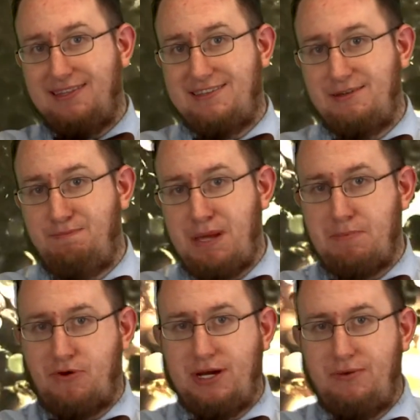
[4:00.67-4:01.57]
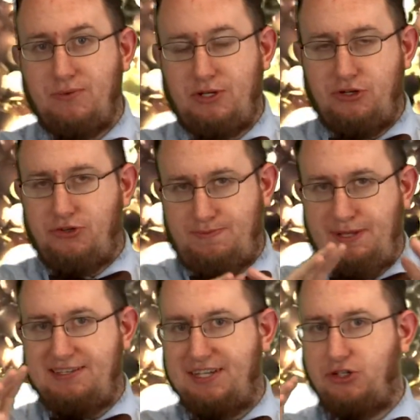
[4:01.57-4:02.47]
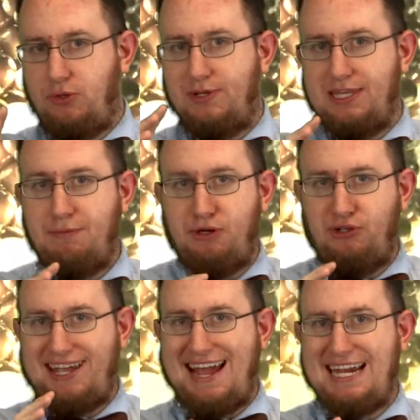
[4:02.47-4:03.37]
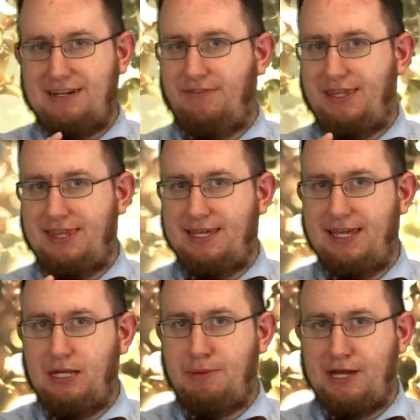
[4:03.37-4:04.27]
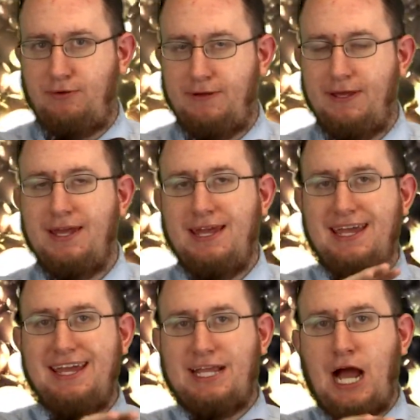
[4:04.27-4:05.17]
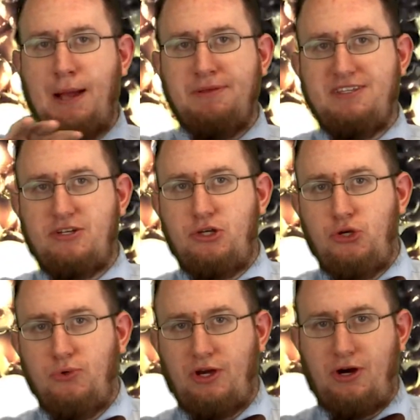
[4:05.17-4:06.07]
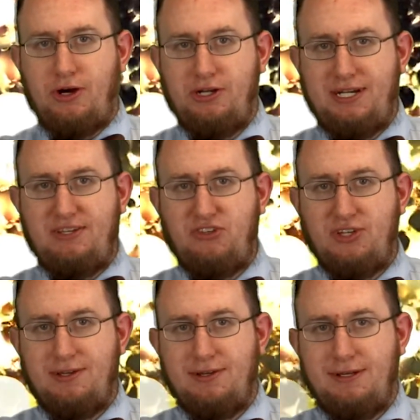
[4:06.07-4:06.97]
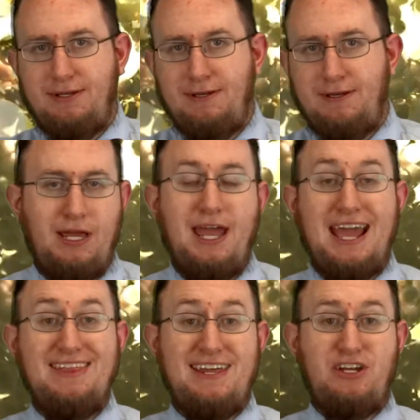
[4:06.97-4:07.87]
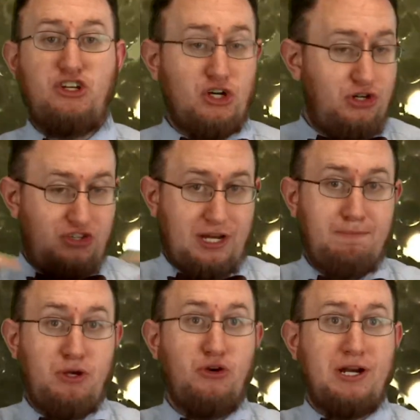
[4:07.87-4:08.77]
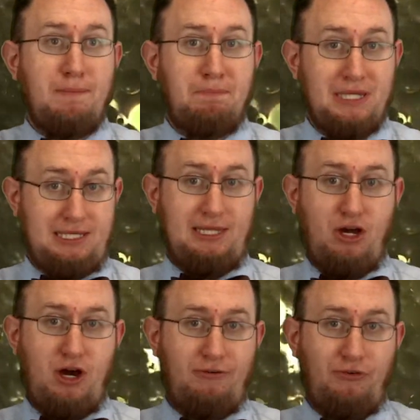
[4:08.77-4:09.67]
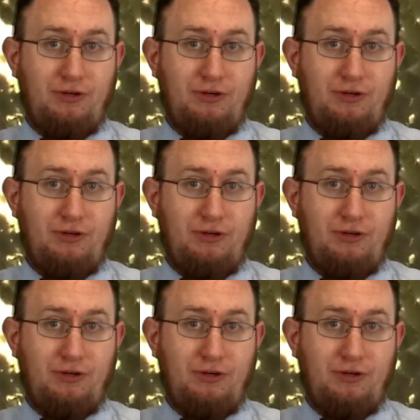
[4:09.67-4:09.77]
that's in memory, which is essentially what the computer is actively thinking about. It copies it to the hard disk, and then it turns the computer completely off.